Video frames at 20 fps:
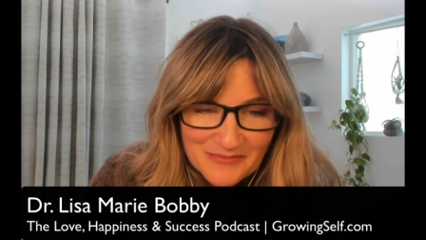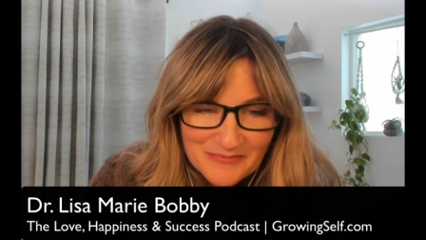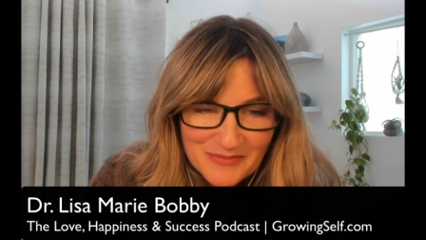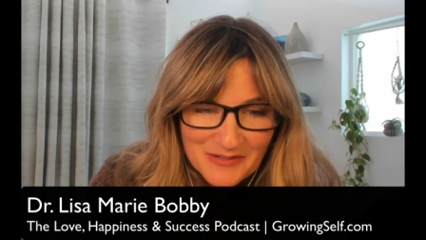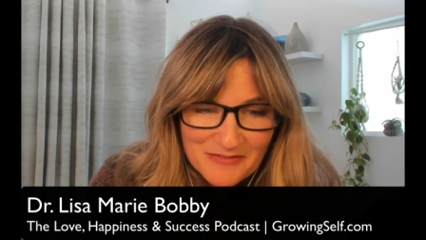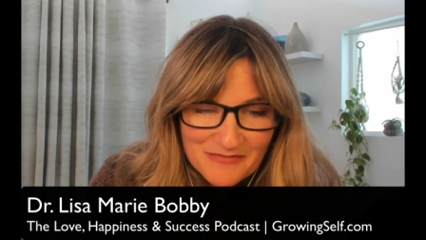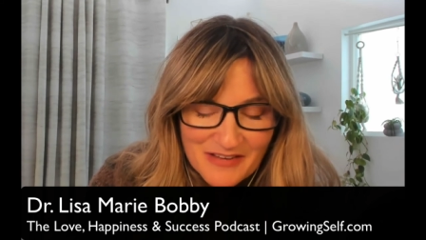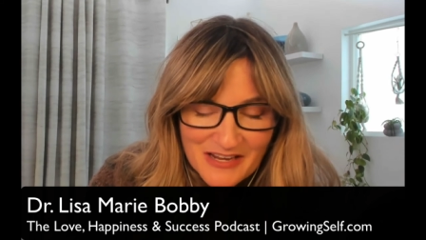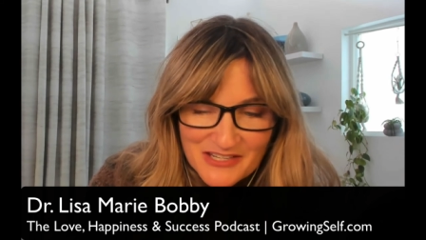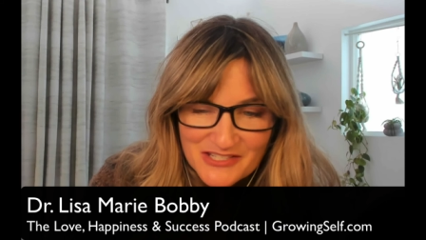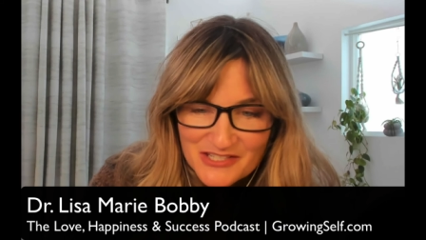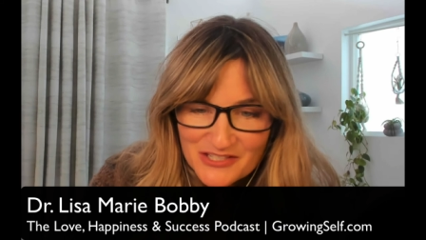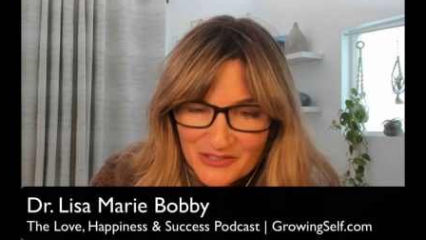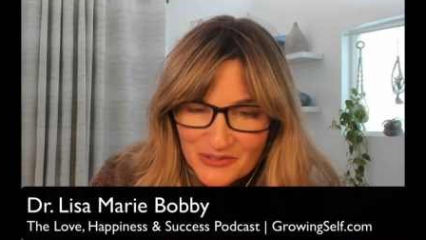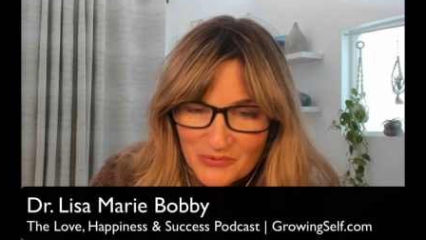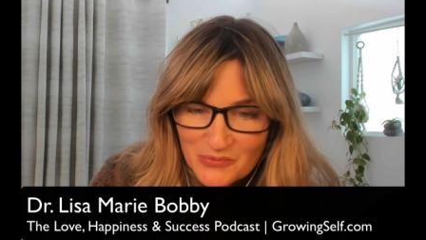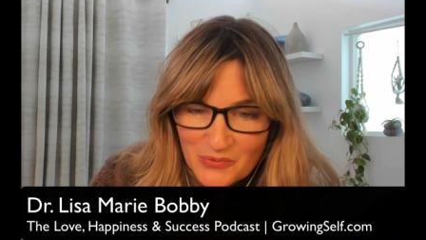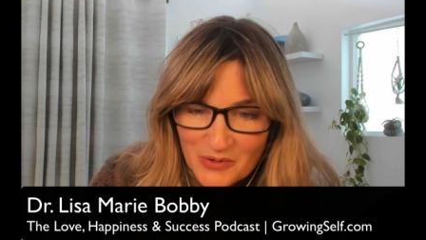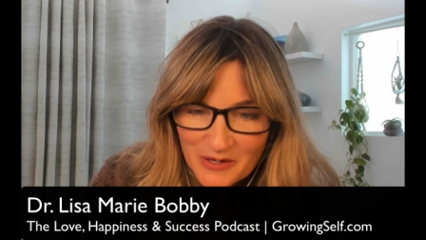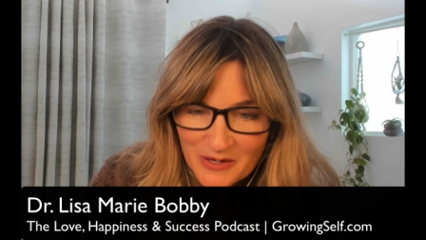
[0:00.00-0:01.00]

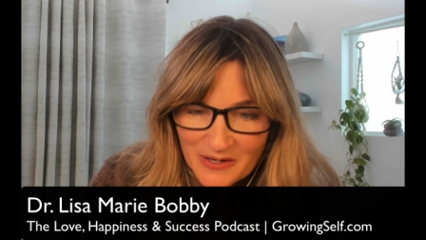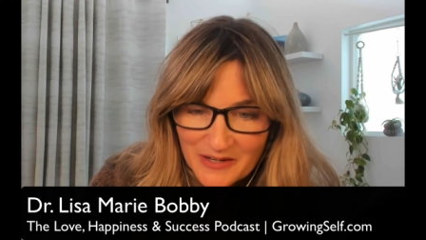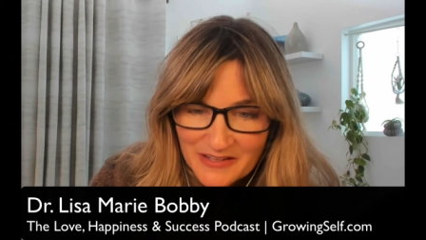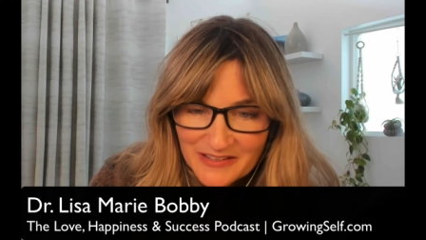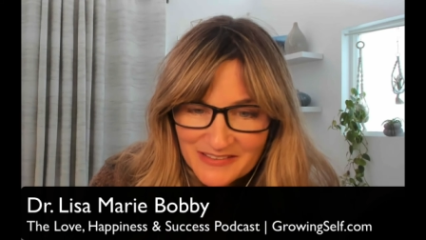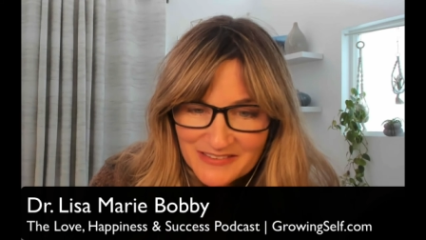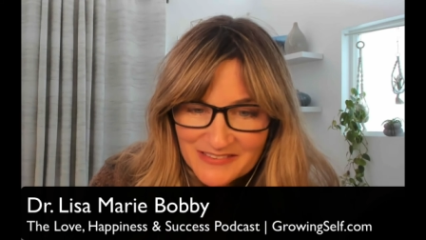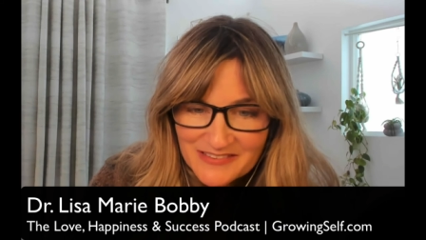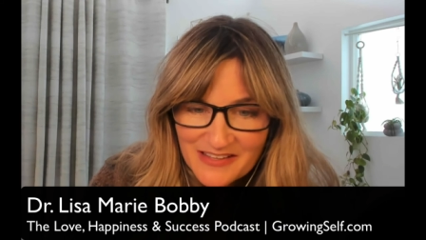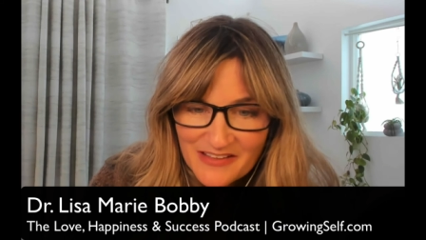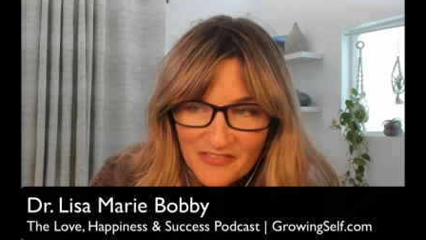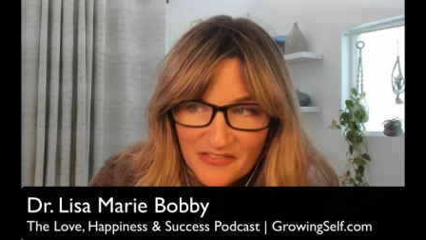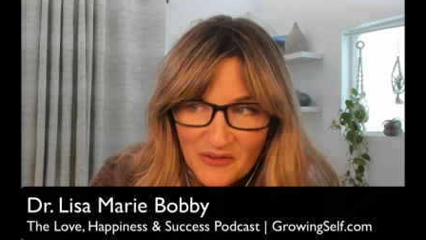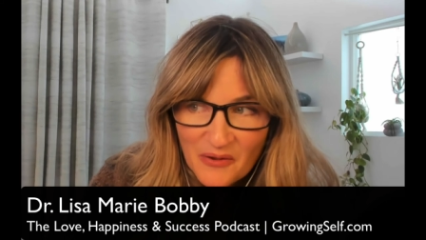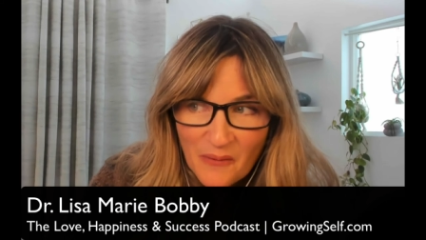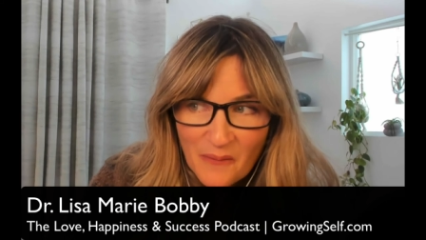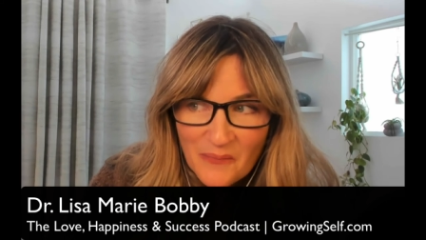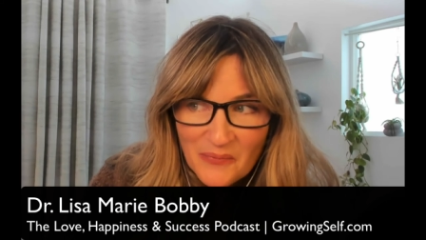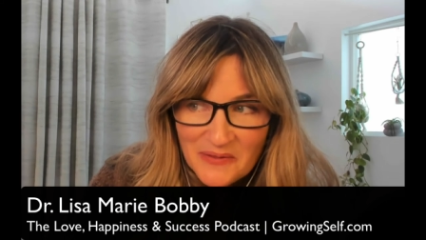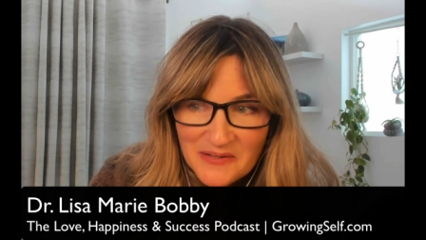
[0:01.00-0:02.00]
professional work is that the
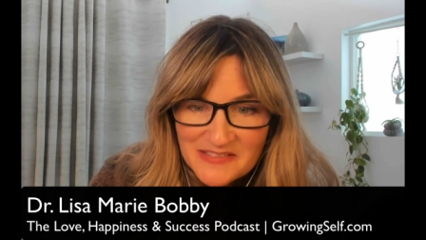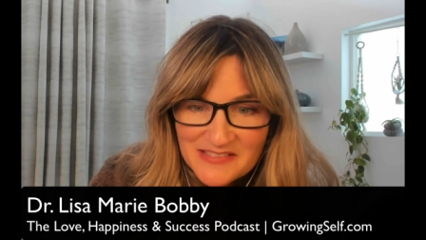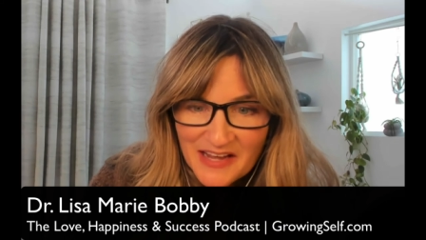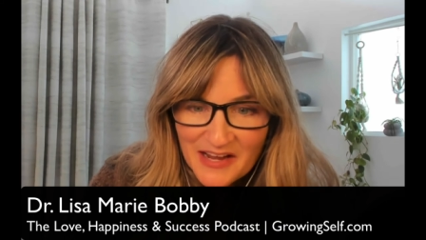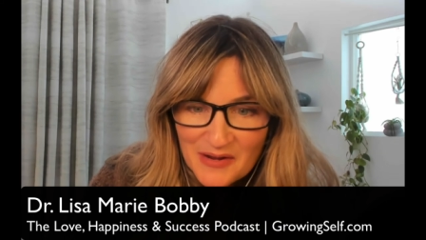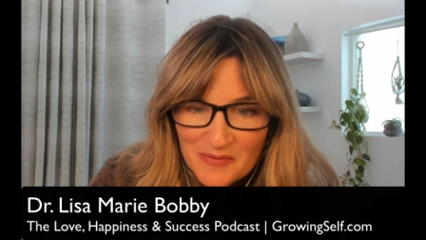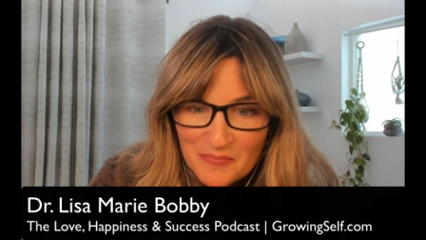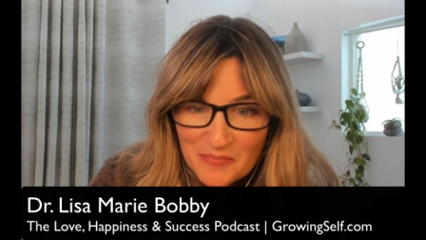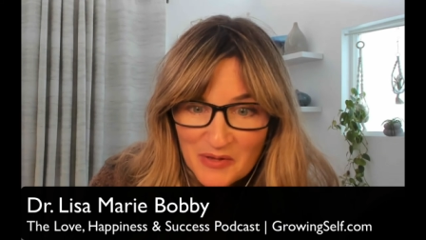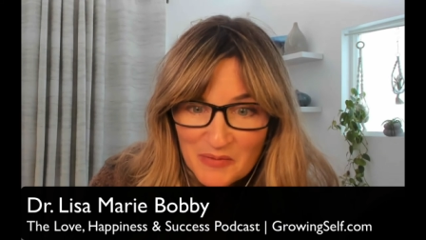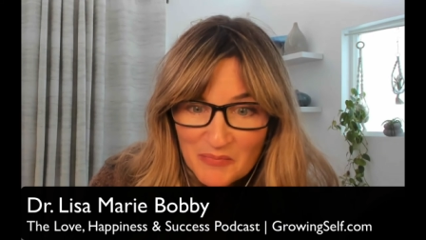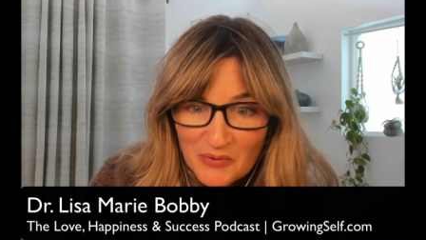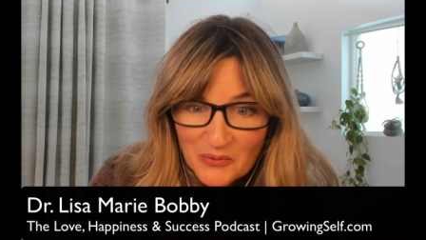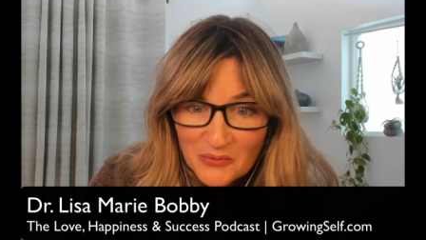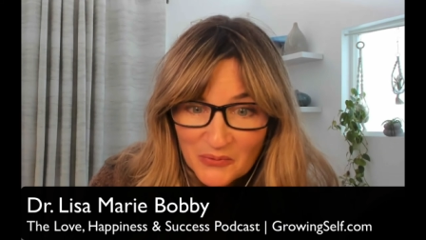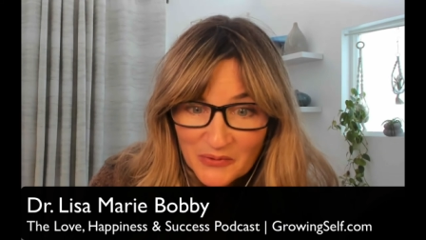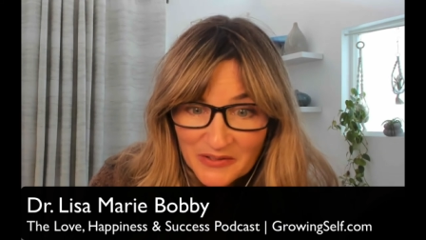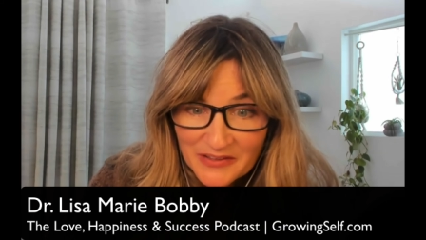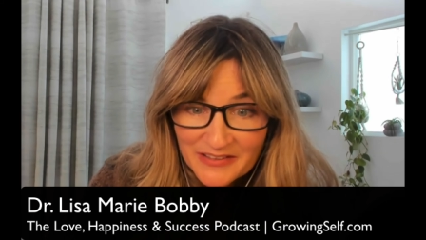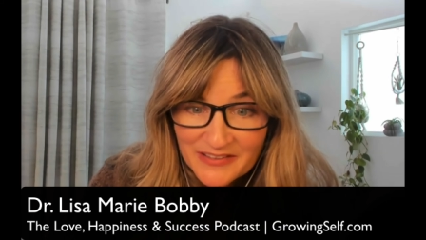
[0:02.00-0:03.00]
only time people
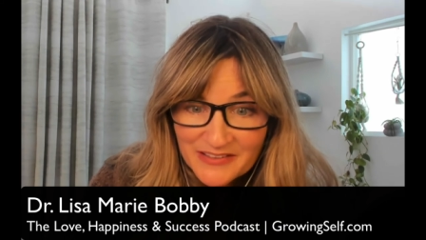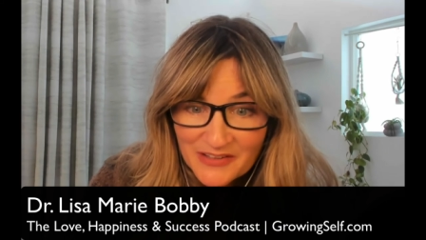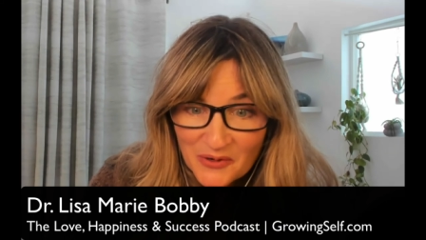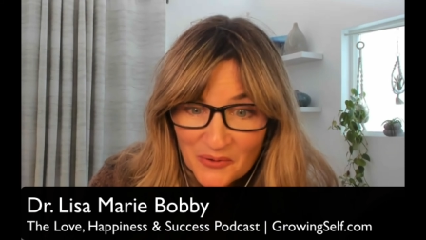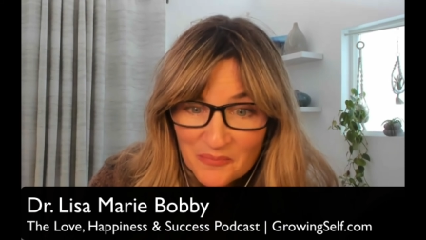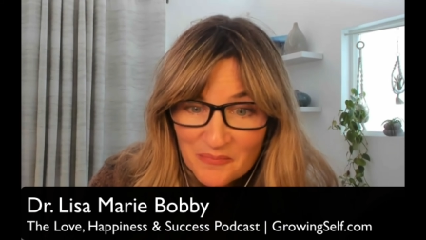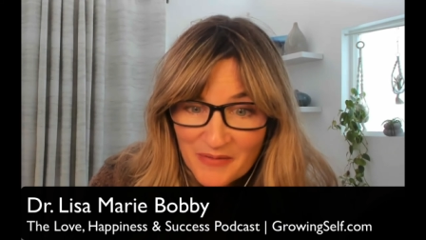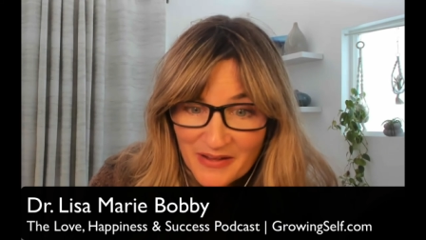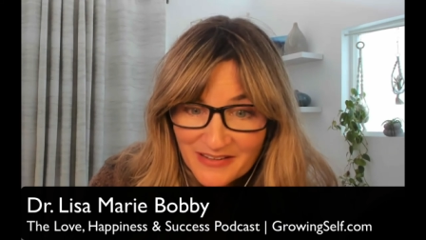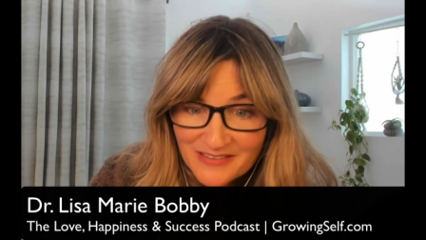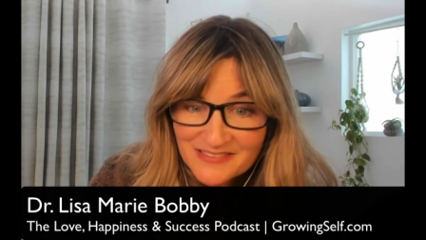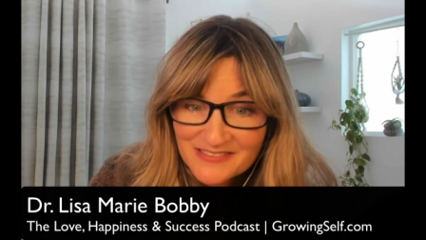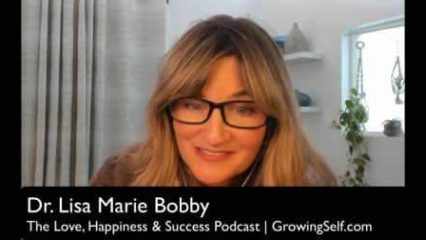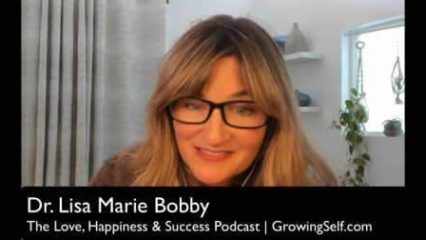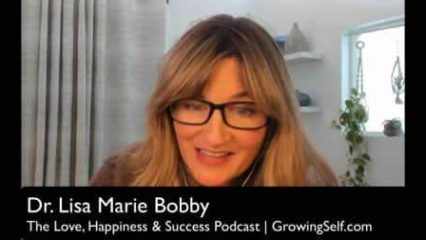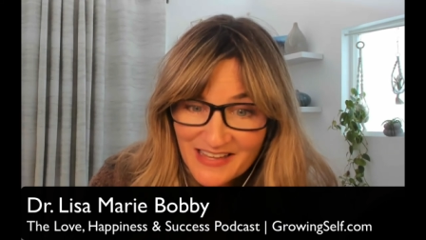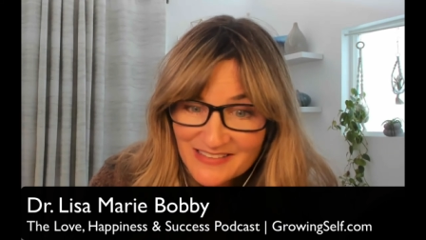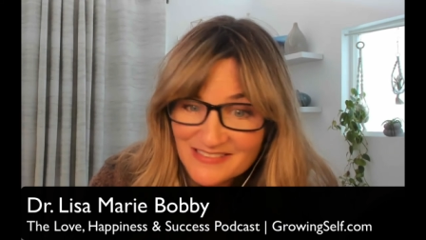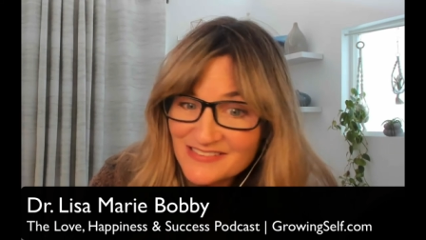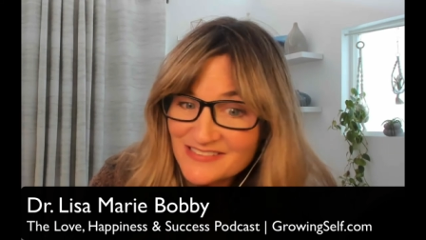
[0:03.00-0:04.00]
really don't make
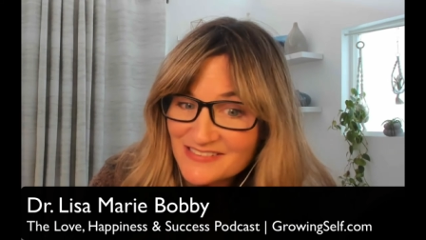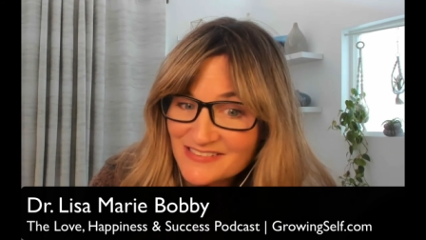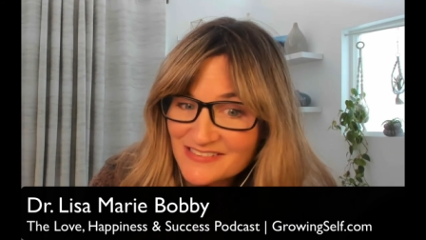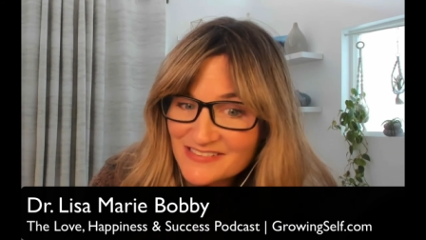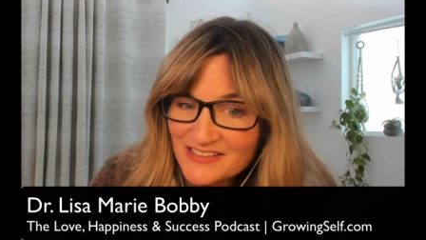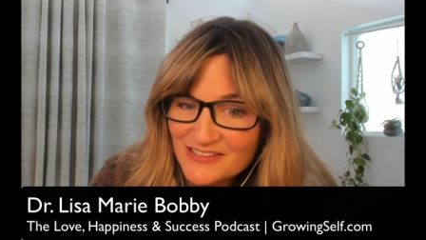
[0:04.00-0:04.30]
sense